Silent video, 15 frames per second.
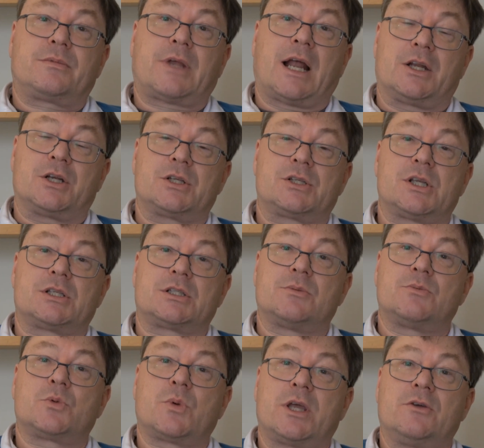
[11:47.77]
calendar
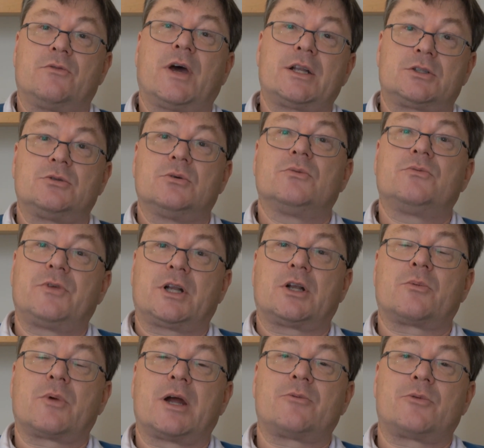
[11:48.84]
systems where you've had to
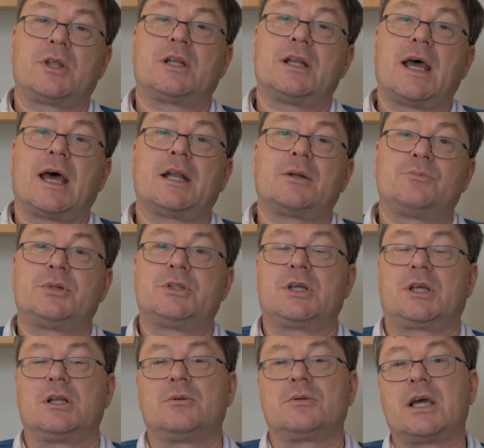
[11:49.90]
fiddle around with it and add
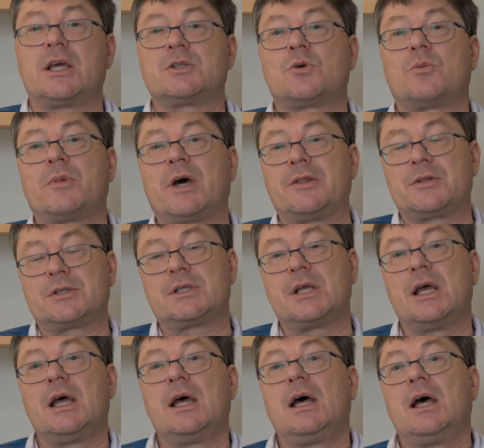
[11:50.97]
particular days or months,